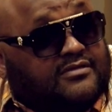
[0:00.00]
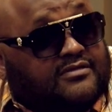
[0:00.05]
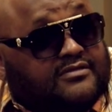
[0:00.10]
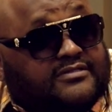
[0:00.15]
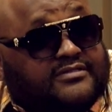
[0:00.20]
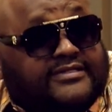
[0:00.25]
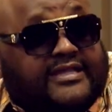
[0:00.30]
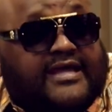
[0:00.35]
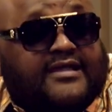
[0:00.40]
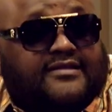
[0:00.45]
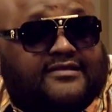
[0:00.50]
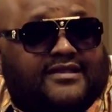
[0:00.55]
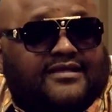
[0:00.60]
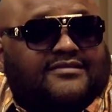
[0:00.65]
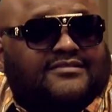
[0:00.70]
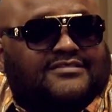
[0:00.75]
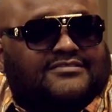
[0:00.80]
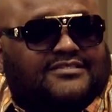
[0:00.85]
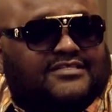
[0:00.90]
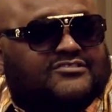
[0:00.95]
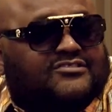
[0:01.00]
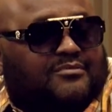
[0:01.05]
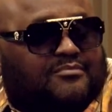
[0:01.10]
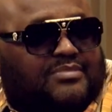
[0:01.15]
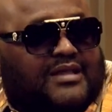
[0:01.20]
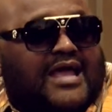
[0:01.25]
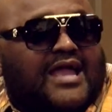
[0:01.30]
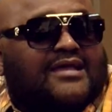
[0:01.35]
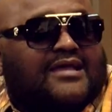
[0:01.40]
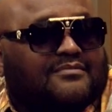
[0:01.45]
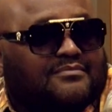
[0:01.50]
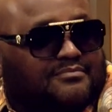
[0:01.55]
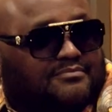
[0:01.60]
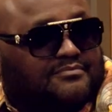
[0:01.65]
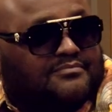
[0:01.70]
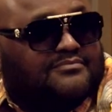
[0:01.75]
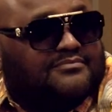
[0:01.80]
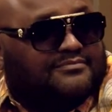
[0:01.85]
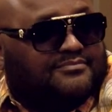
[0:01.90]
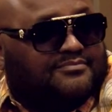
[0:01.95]
that it's a black
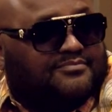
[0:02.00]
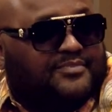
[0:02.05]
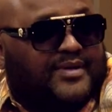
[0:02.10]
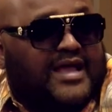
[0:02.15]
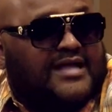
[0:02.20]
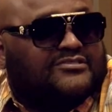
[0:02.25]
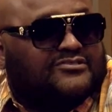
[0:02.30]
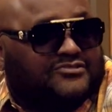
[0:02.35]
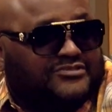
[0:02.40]
pastor